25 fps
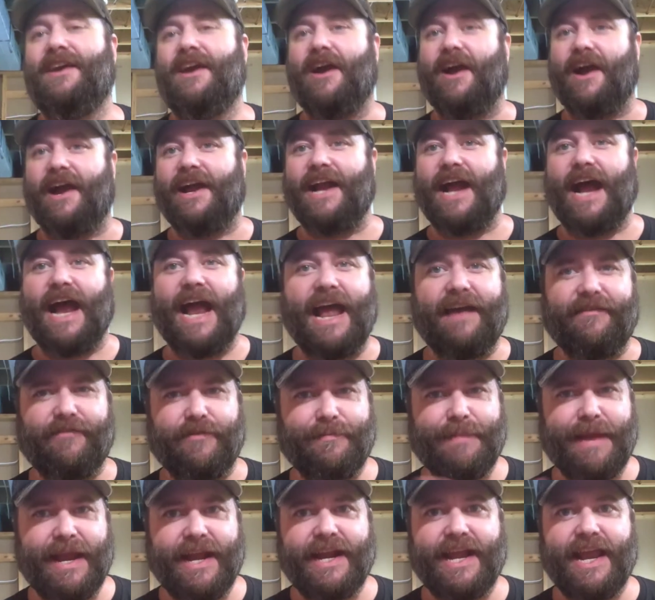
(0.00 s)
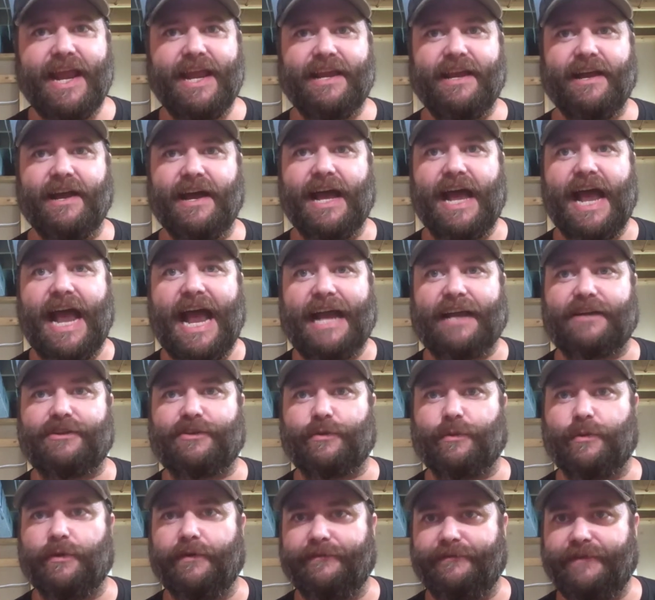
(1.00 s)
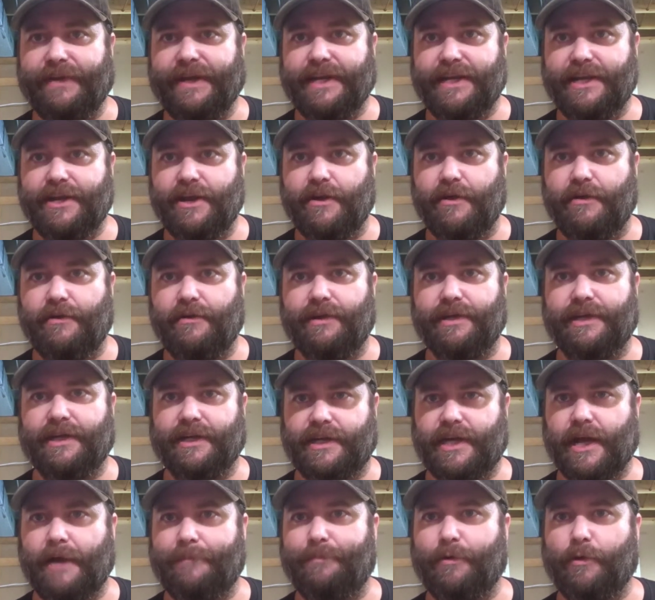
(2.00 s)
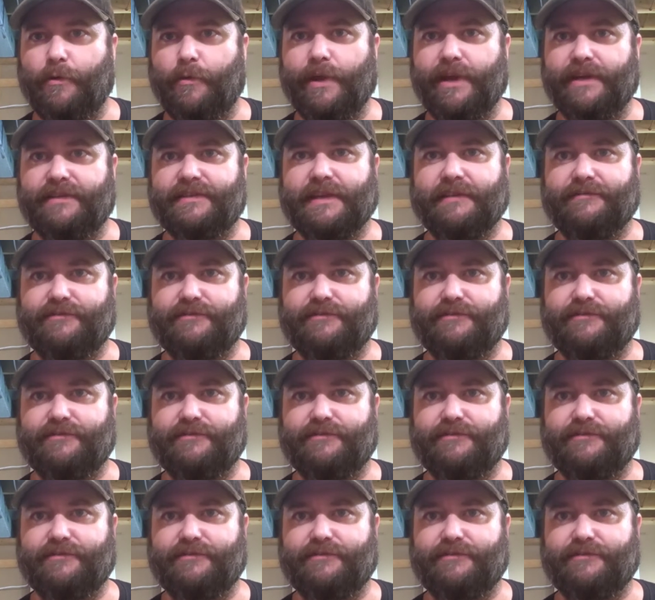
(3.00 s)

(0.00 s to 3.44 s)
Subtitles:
All right, I haven't made an actual video in a couple weeks.